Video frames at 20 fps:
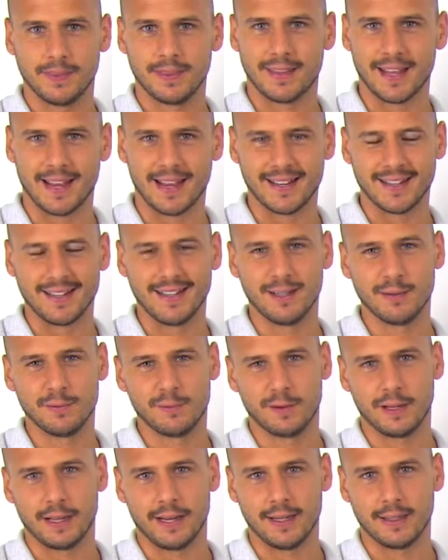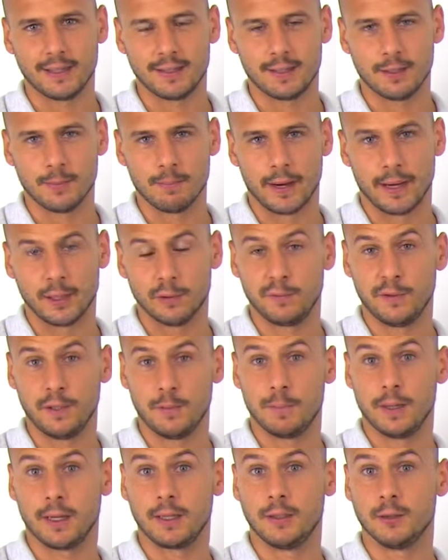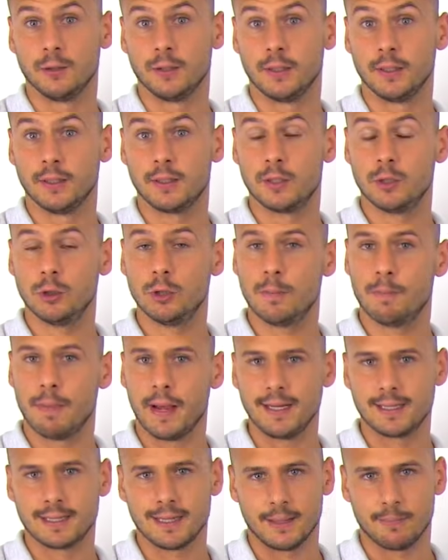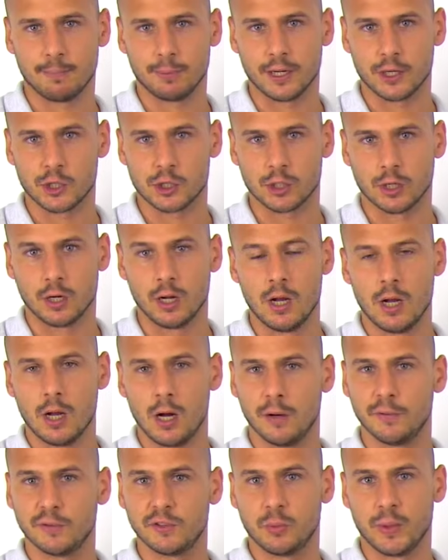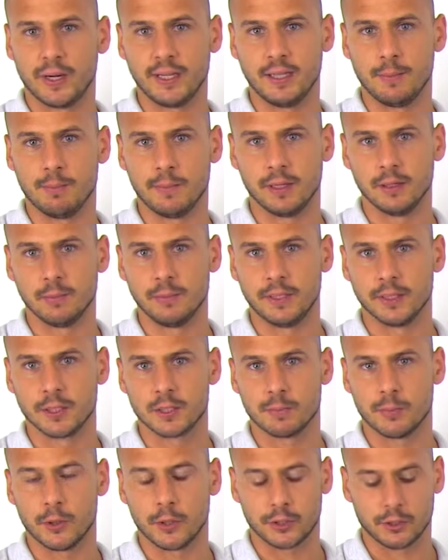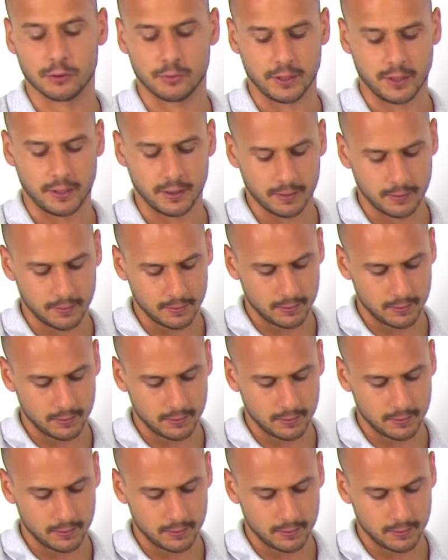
Then inflate the biofeedback unit to a baseline pressure of twenty millimeters mercury.